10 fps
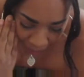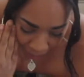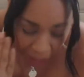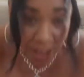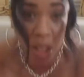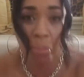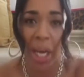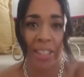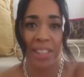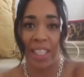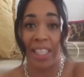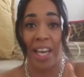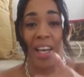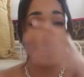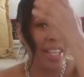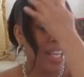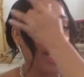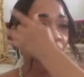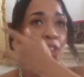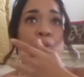it's on Ponce de Leon.
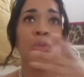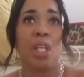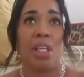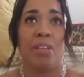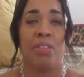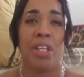If you love